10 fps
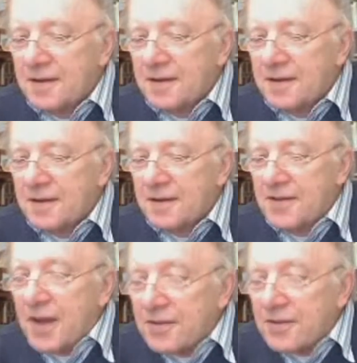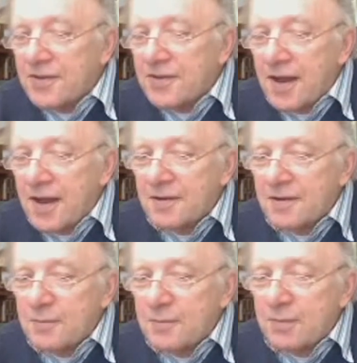texts and
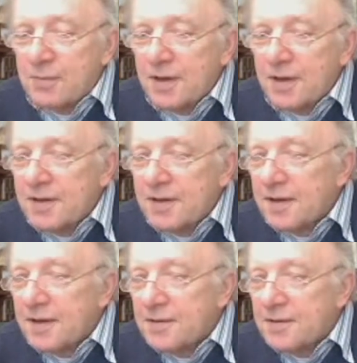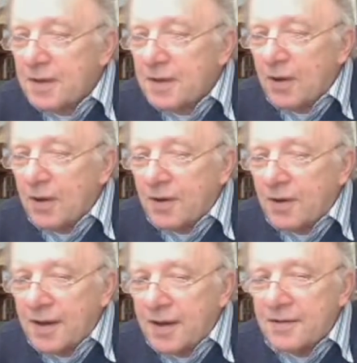people to come along
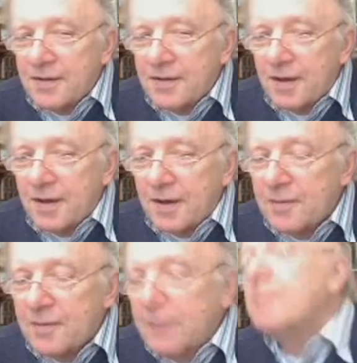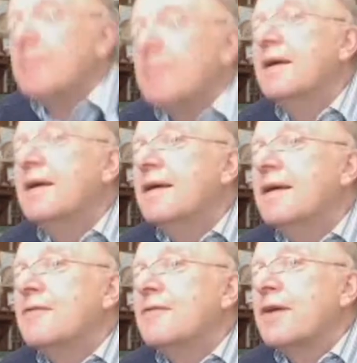and tell us about them.
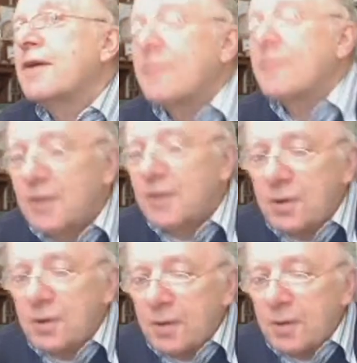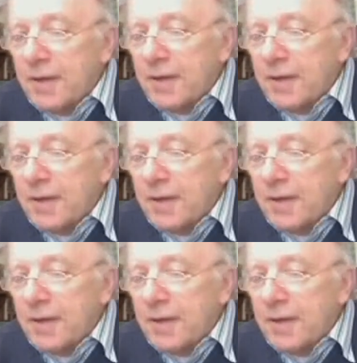In fact, I haven't told you all